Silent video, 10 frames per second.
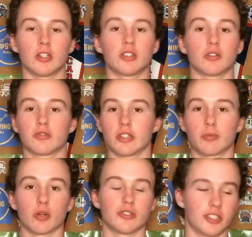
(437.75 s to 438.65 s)
So it's really
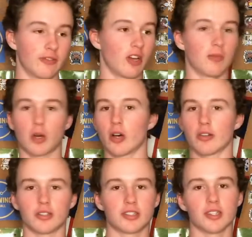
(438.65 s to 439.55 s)
important to develop all
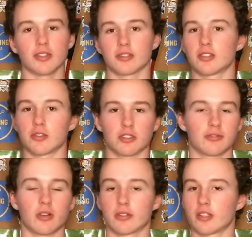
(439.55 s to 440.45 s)
your skills. Don't just
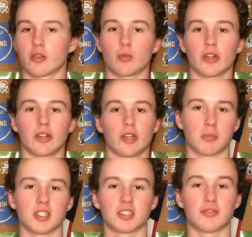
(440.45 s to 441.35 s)
focus on one thing.
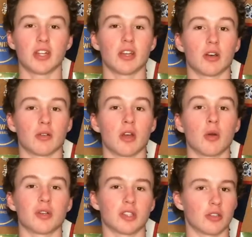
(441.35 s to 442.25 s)
But this video
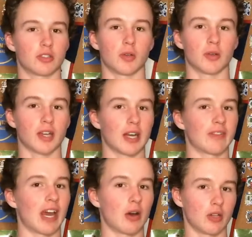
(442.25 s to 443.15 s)
was also kind
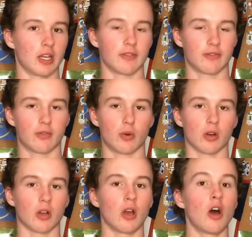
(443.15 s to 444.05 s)
of an outline
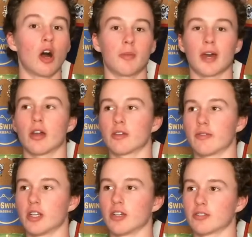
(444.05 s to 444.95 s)
for all my other
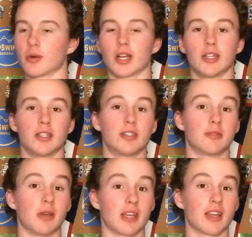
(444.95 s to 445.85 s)
videos, what I needed
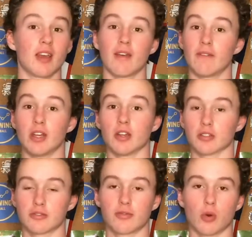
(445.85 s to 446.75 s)
to make
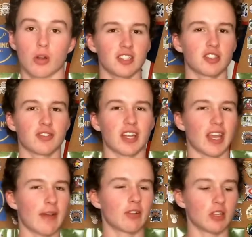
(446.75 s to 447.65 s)
videos for. So for like
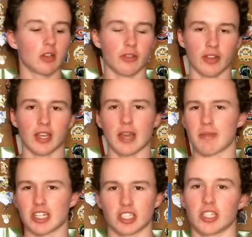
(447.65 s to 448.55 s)
every little thing I
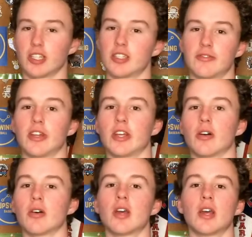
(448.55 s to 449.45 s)
mentioned in this
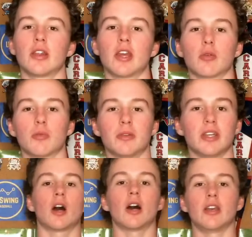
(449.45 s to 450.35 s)
video, there will
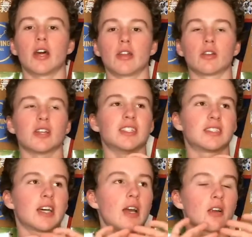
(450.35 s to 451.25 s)
be another
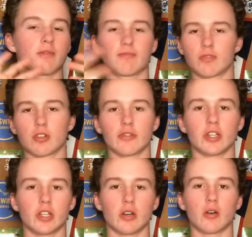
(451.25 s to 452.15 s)
entire full
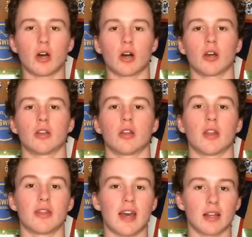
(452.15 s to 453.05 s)
video on
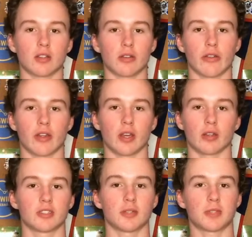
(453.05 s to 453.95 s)
that little
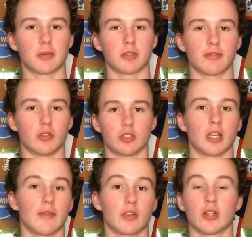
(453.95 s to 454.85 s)
thing sometime in the future,
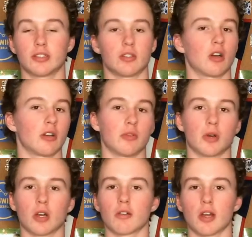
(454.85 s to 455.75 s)
if there isn't already
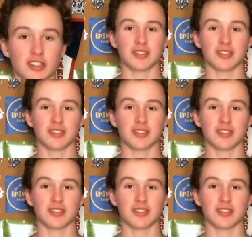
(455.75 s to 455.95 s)
one already.